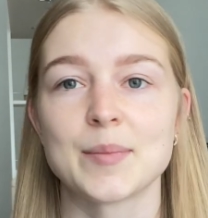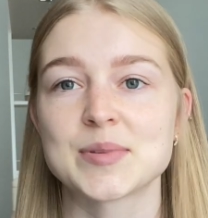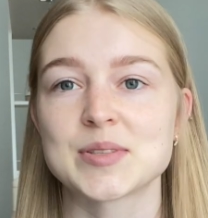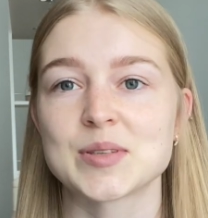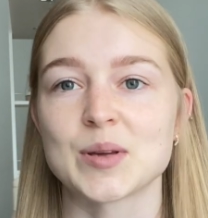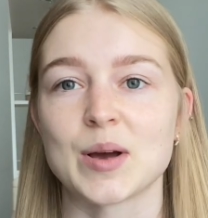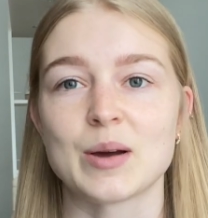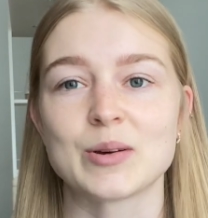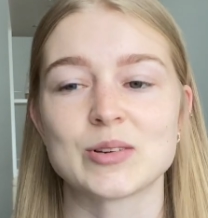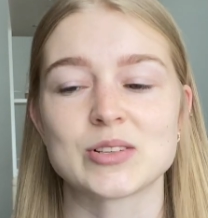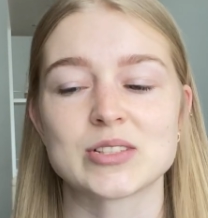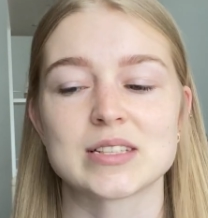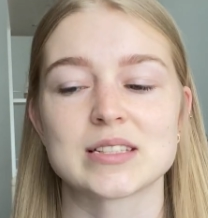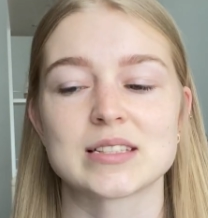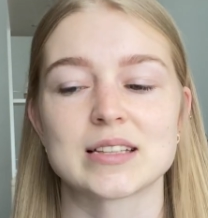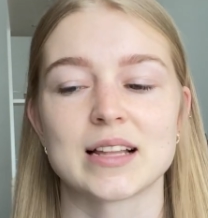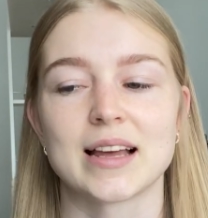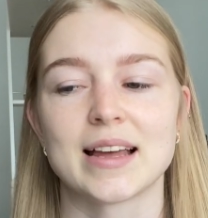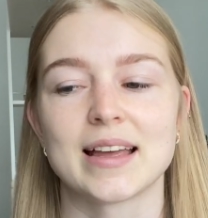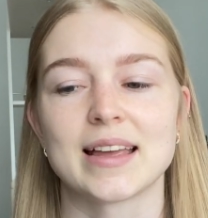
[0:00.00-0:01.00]
So I was
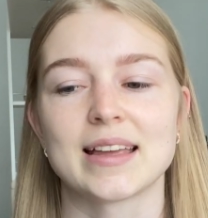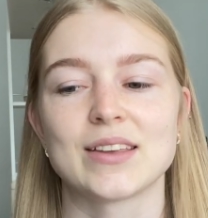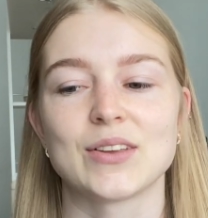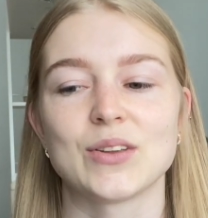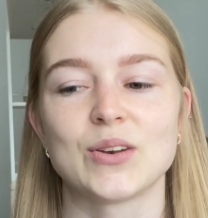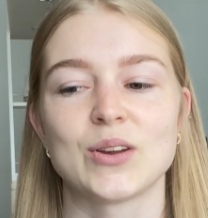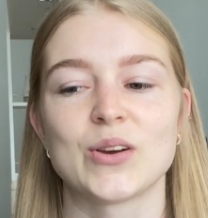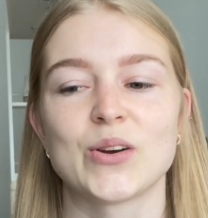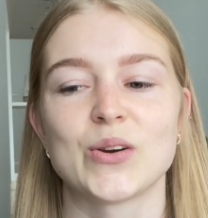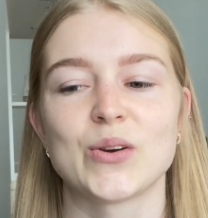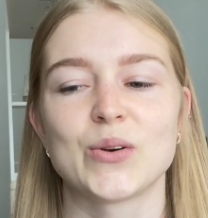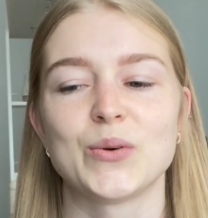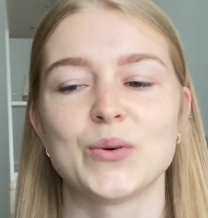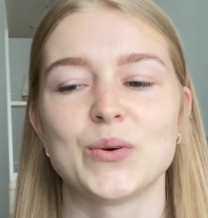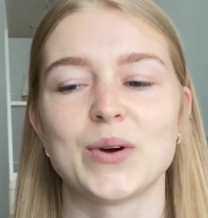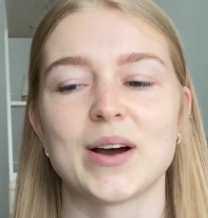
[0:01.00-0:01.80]
just like, you know,